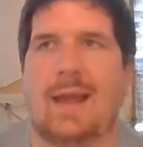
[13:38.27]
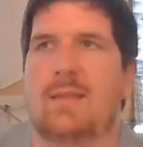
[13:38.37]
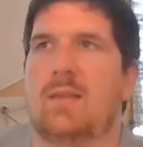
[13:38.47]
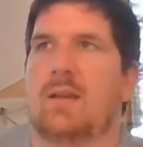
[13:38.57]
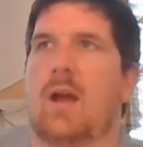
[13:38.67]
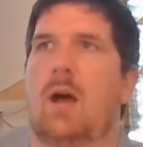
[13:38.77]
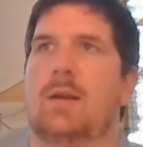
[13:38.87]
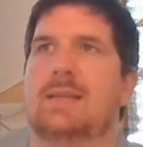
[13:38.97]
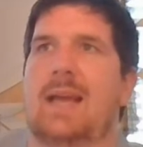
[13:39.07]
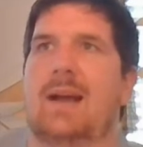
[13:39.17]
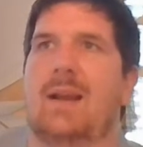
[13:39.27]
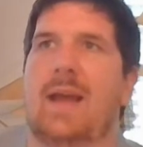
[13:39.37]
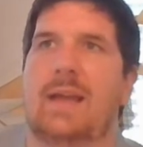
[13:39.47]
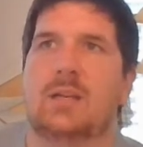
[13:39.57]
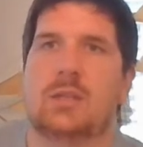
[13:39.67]
And then the colonies out in
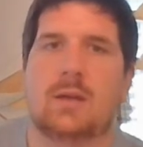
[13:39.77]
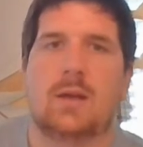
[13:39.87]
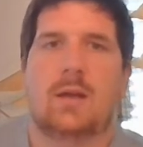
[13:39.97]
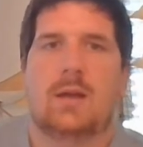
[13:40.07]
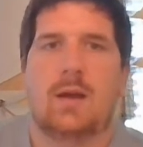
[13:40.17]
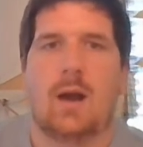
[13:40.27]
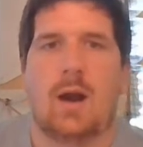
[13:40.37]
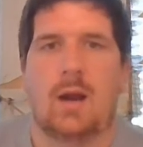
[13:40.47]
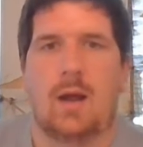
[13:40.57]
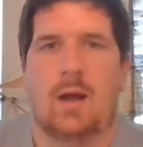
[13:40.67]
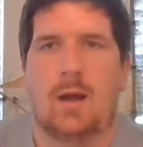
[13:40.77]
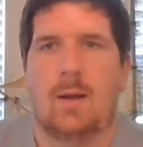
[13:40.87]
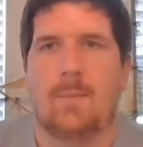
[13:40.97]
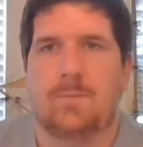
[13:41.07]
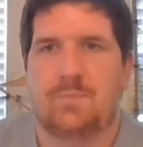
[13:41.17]
Asia, all
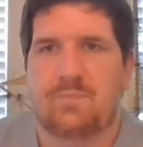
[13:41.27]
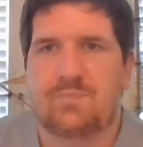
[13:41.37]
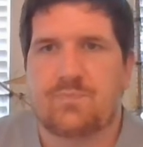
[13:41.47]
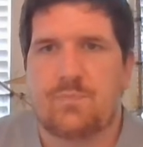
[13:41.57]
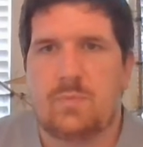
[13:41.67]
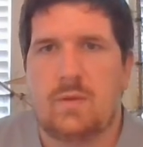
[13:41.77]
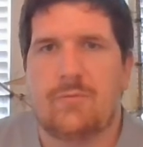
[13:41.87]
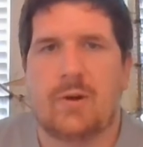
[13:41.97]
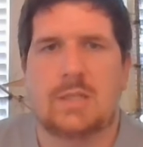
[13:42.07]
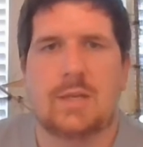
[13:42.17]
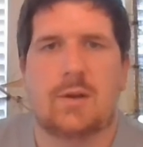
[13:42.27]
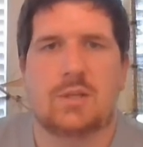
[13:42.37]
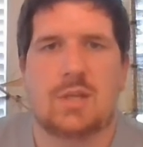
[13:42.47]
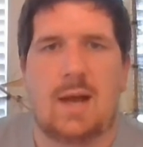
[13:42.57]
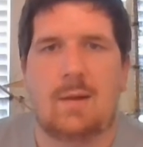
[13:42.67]
right? French
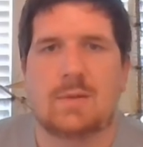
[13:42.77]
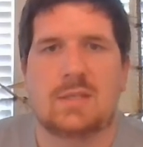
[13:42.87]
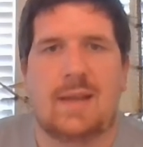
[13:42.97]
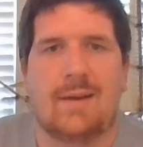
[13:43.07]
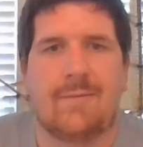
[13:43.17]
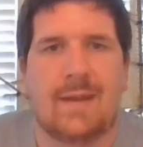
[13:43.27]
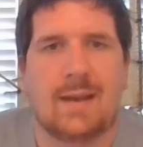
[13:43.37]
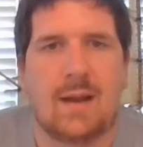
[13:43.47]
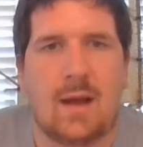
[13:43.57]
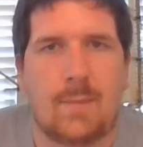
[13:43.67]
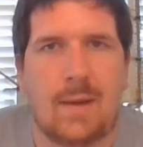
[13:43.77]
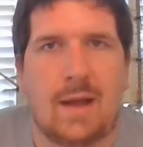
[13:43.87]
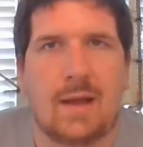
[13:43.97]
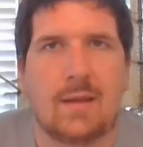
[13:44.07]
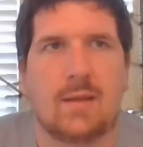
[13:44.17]
Indochina, which is now Vietnam
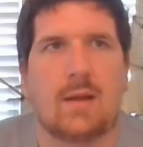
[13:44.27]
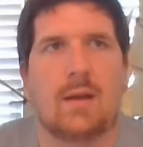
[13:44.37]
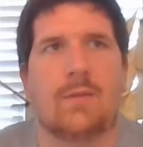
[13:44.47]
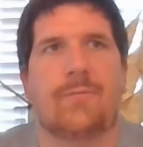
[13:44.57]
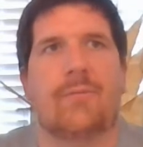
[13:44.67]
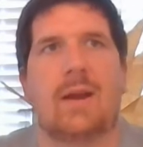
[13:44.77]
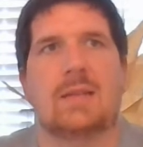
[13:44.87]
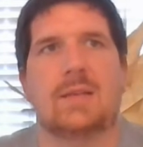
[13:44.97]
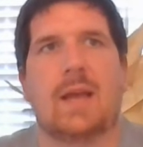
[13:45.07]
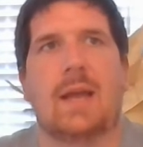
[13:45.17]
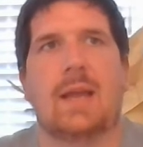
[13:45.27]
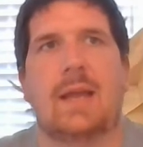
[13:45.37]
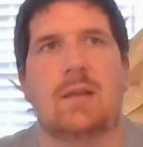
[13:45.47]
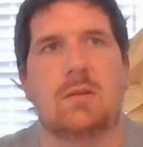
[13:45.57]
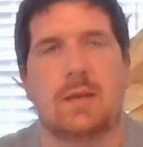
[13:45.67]
by France. Okay,
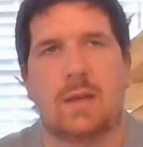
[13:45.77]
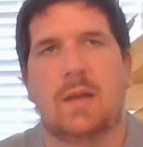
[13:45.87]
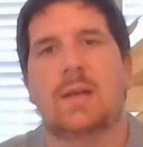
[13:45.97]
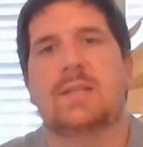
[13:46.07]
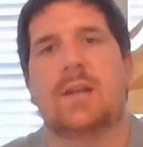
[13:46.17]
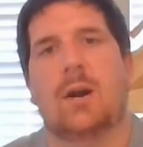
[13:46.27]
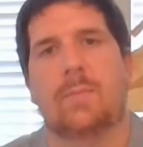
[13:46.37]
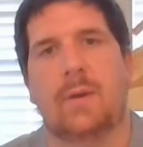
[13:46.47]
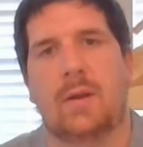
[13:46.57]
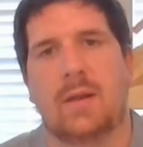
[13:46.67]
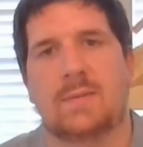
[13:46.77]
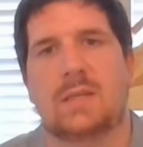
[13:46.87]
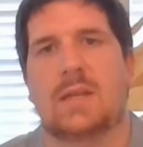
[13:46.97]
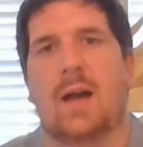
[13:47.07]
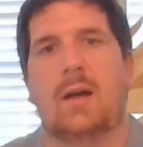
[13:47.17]
England started building up some
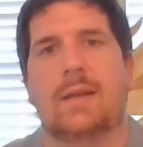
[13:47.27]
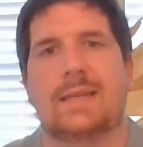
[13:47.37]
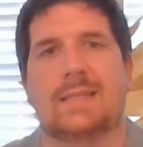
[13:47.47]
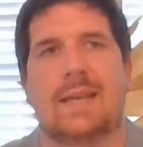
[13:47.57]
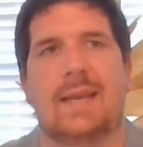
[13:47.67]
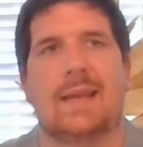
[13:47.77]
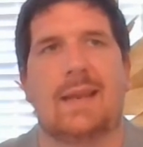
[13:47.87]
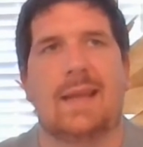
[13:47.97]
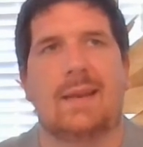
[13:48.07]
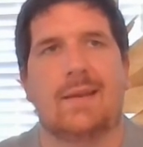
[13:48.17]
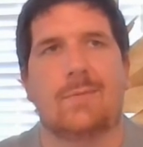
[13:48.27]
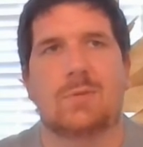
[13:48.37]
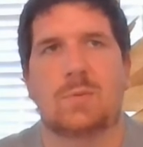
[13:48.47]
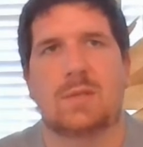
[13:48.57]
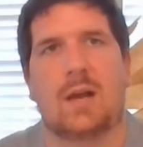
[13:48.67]
colonies in India, which
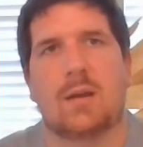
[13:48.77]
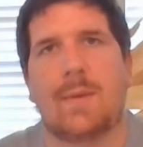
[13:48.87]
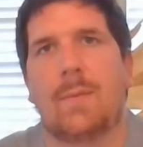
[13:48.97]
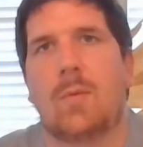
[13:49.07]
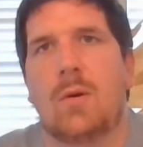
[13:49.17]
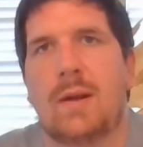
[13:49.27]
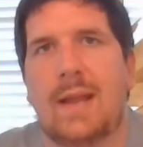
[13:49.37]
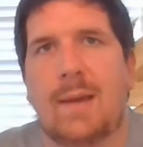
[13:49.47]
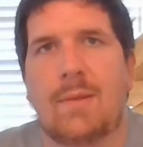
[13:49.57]
we'll talk about more in depth.